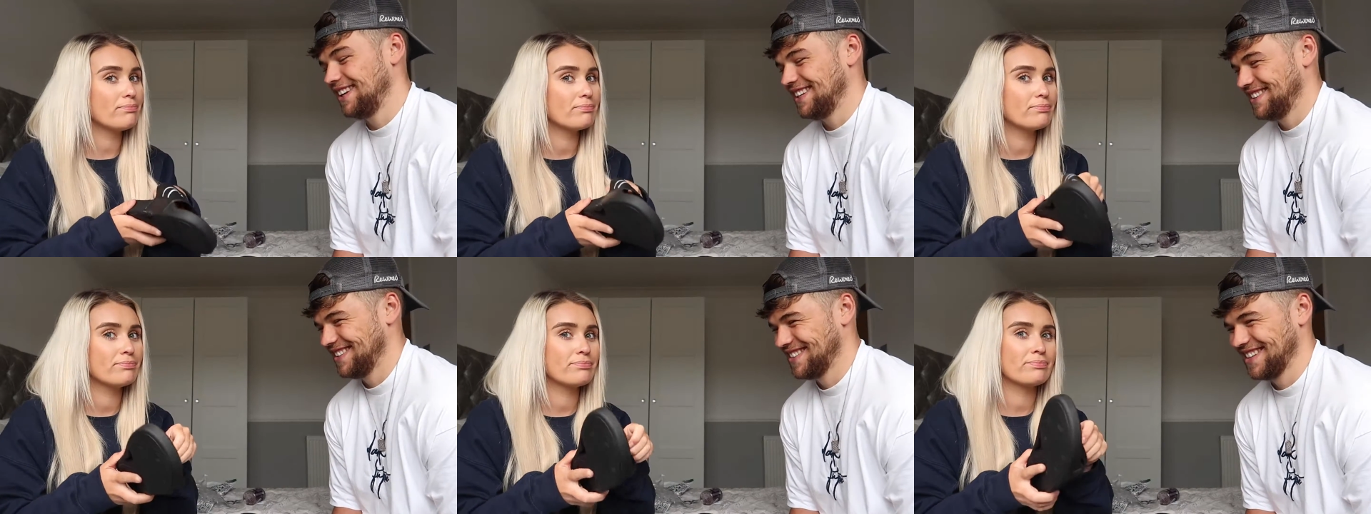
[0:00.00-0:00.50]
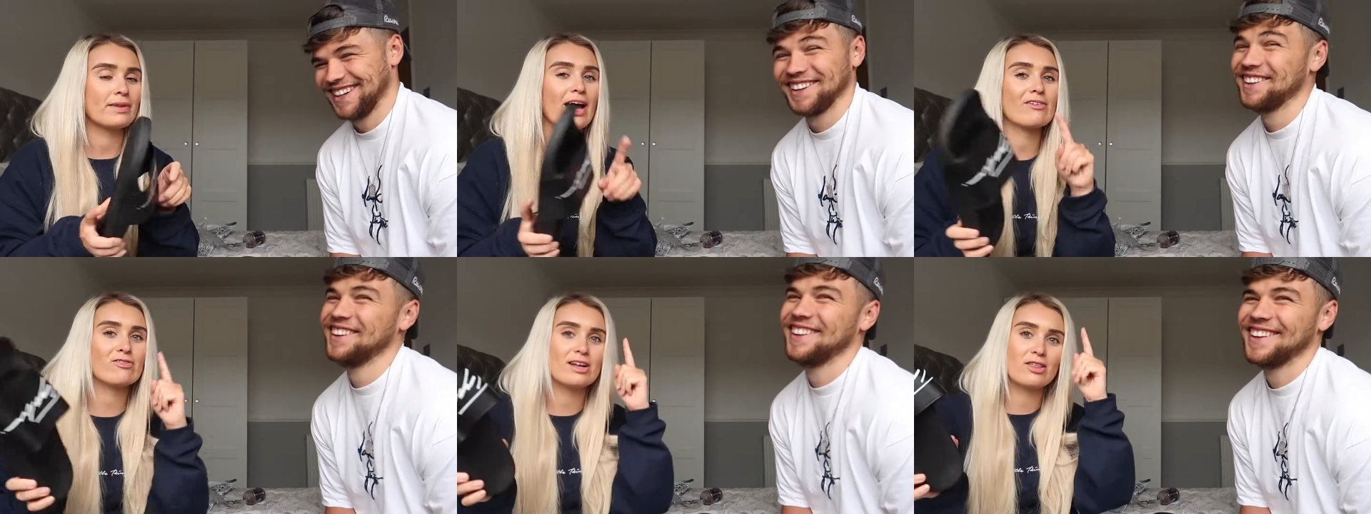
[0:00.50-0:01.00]
Speaker 1: easy to get on.
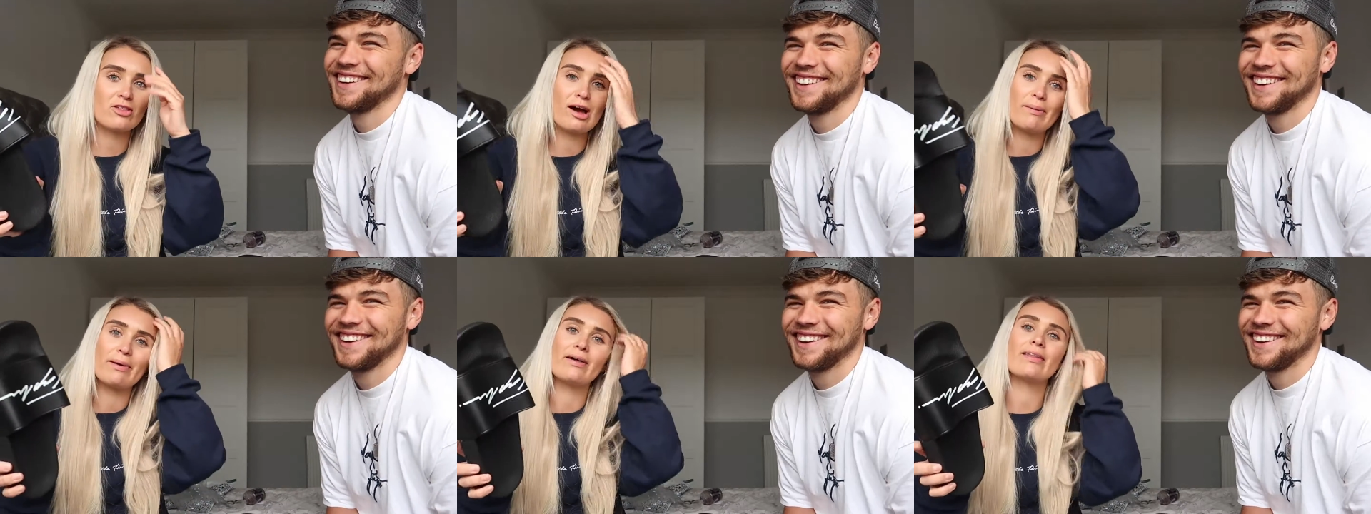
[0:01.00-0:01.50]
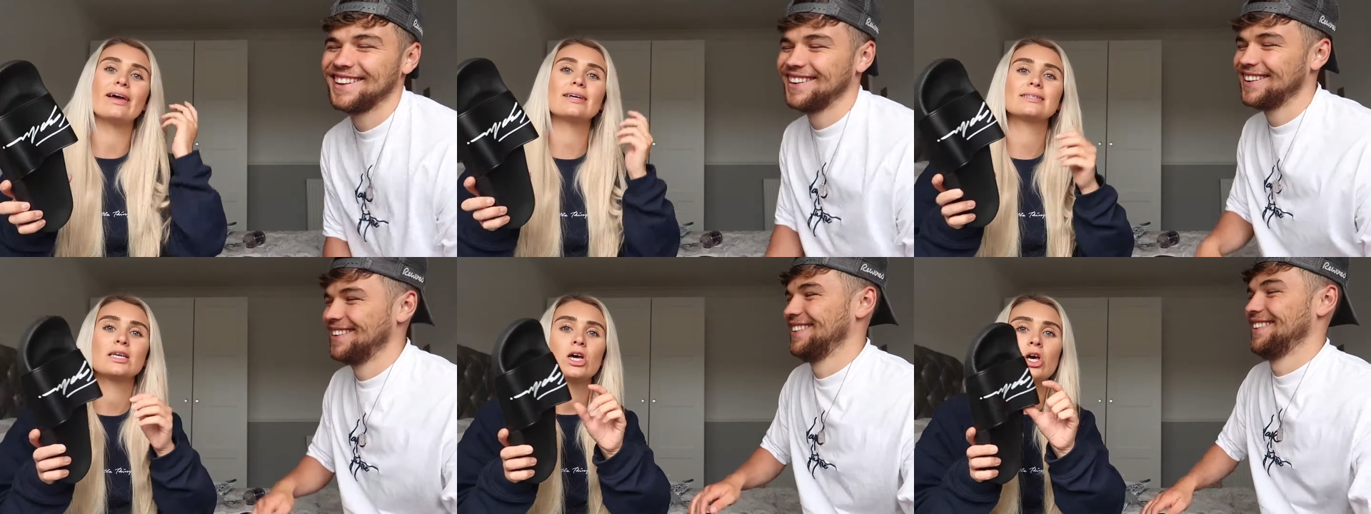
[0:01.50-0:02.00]
I've really thought about
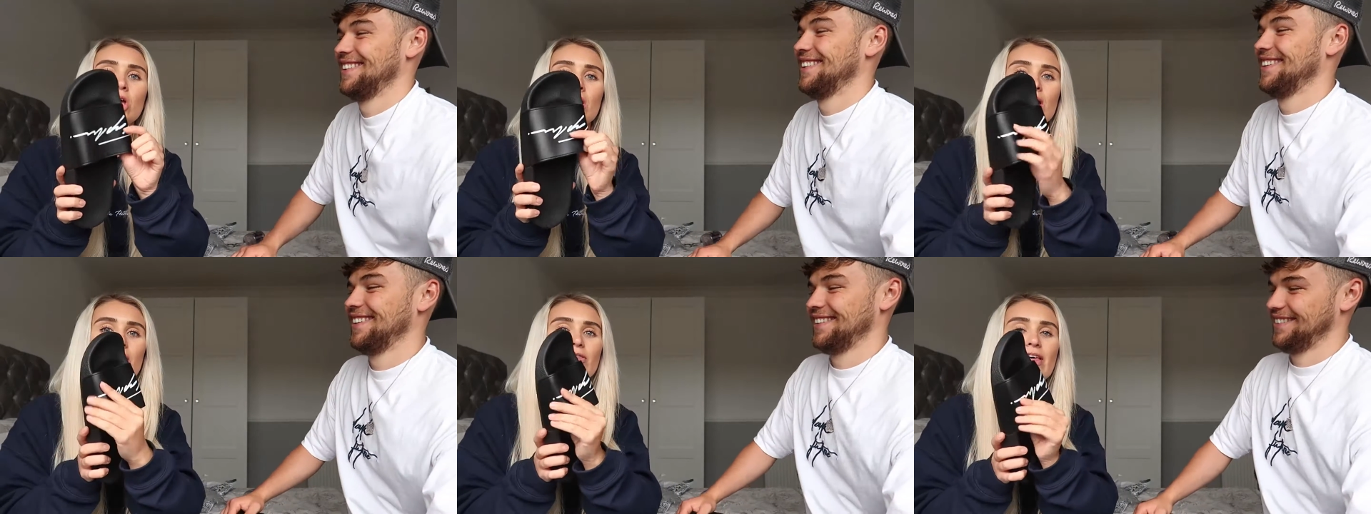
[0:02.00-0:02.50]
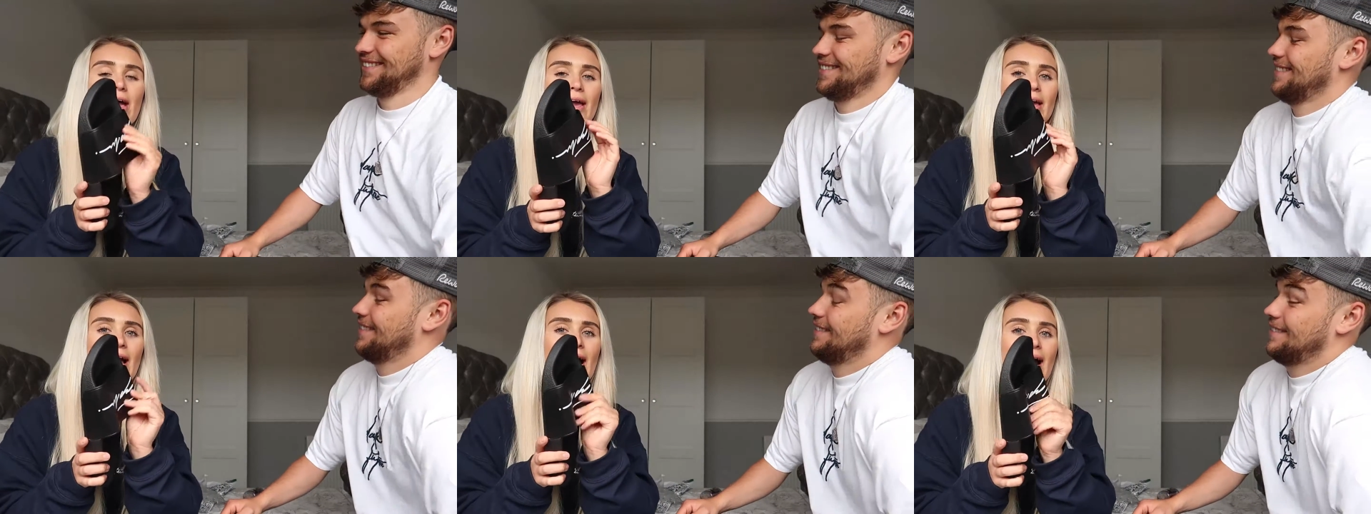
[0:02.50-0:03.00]
this.
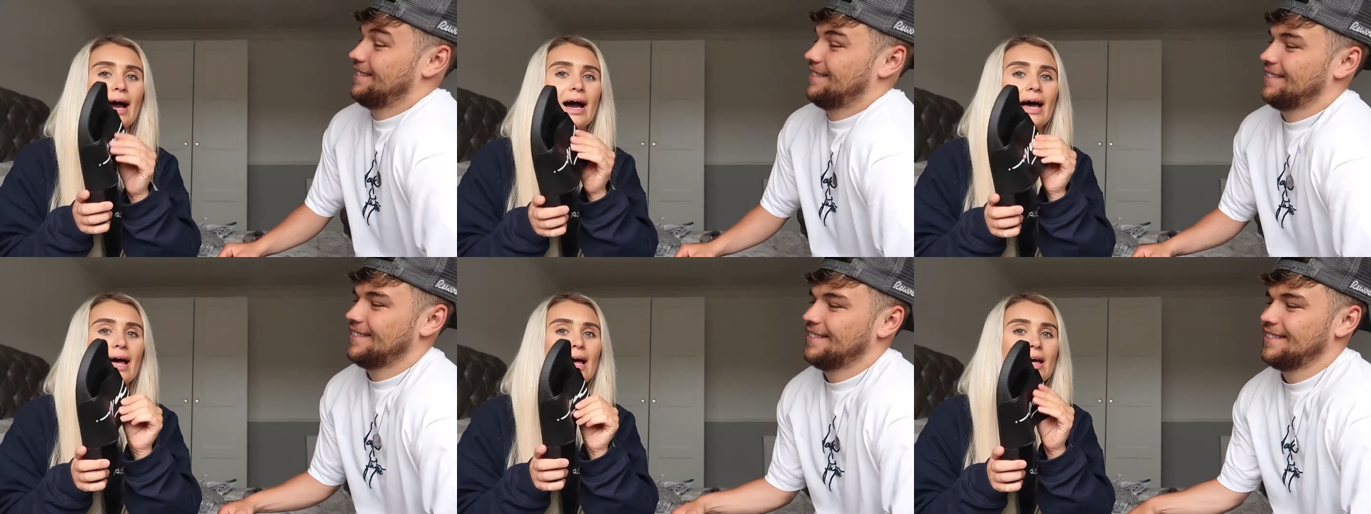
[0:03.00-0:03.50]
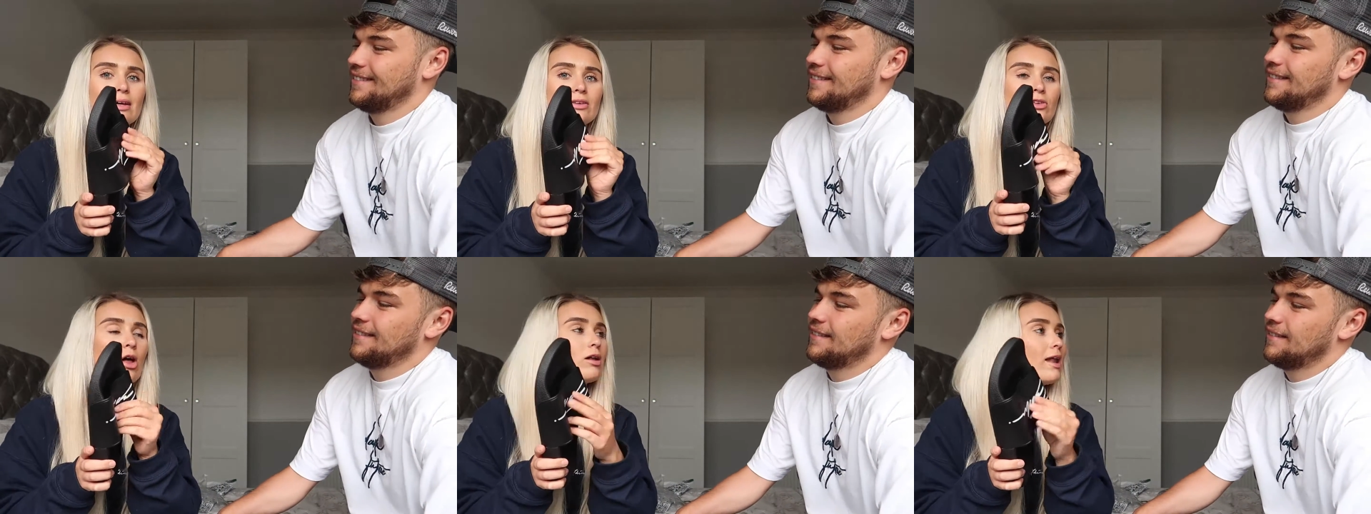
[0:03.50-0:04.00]
They are
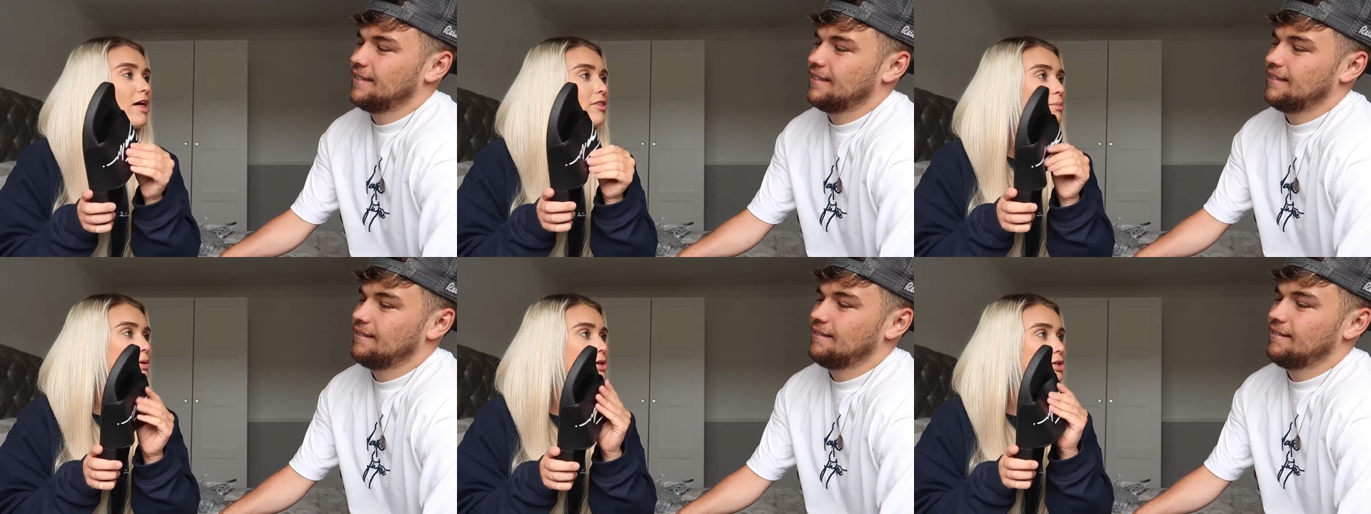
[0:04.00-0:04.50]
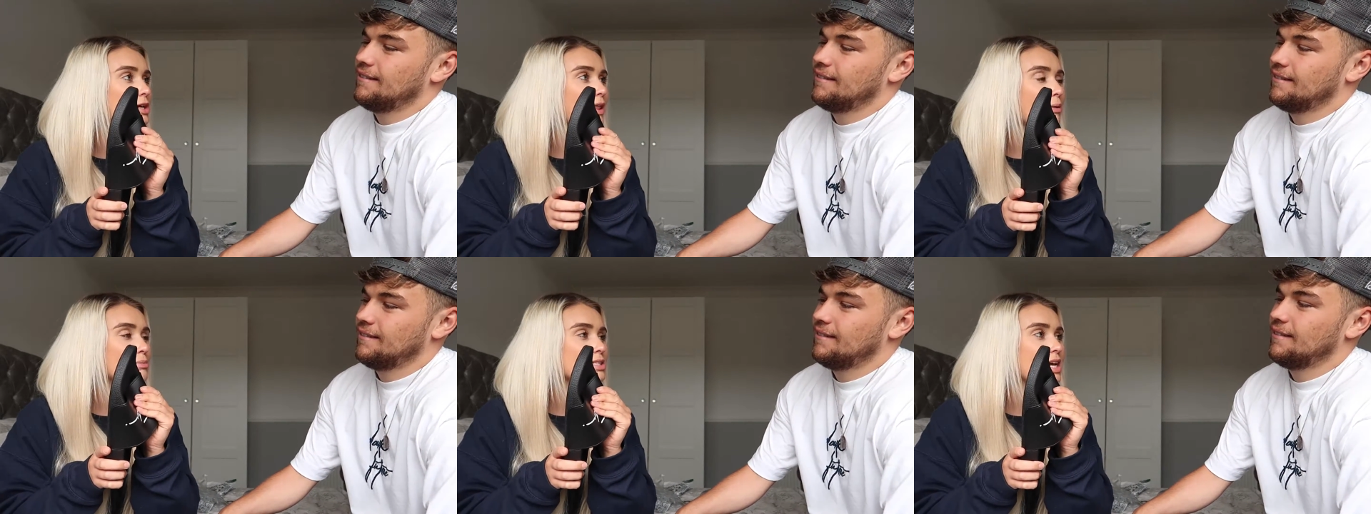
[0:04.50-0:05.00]
not leather, but you know
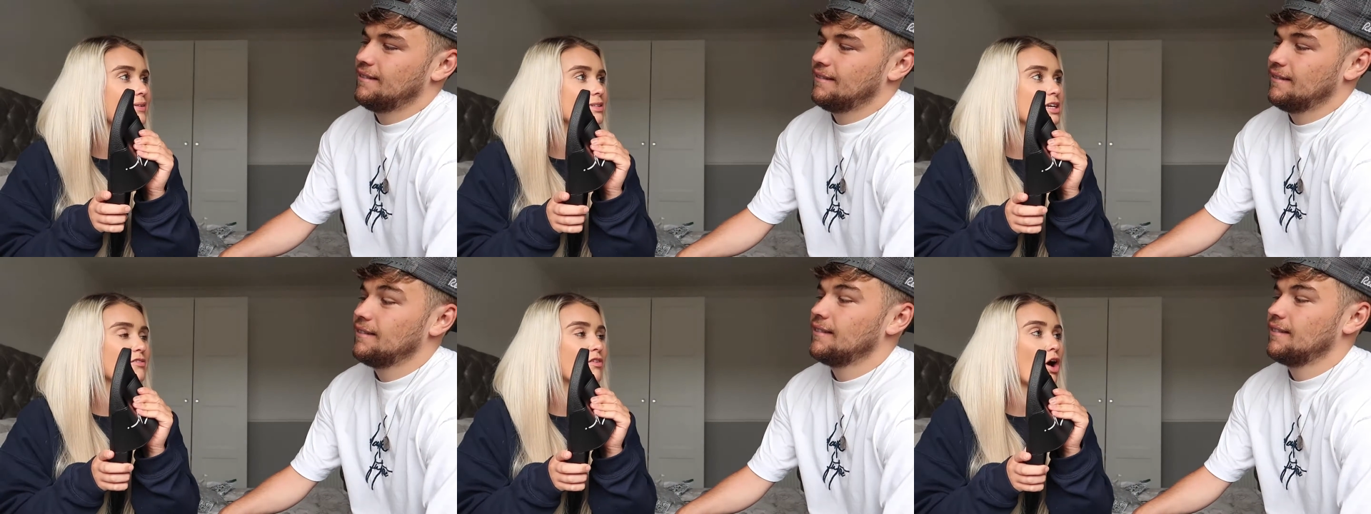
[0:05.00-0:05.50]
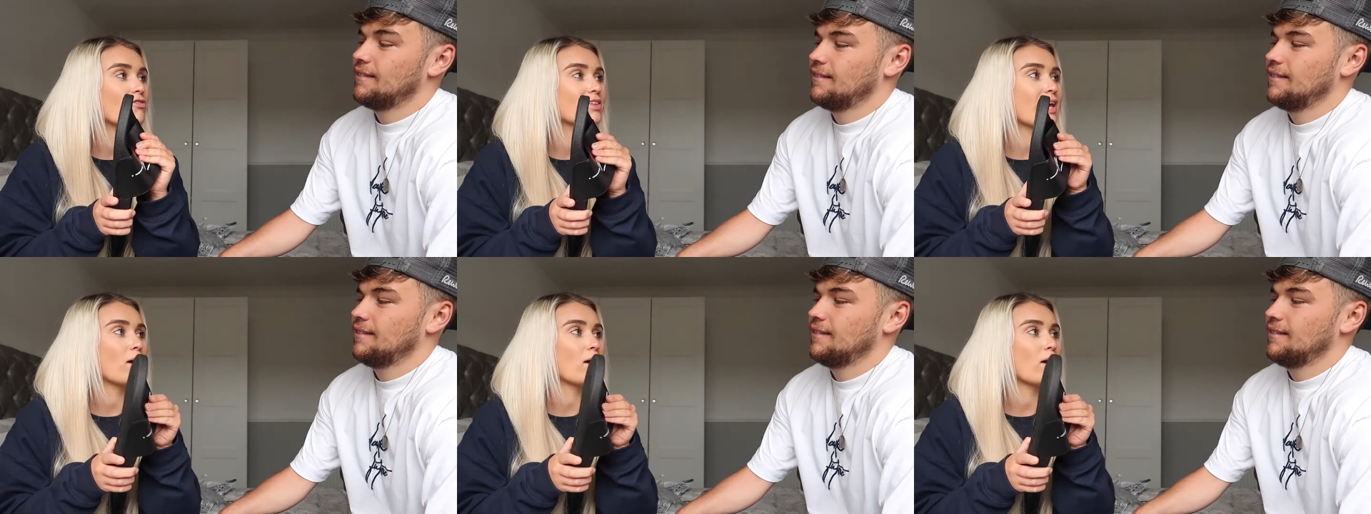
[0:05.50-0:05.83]
that materials. I thought if they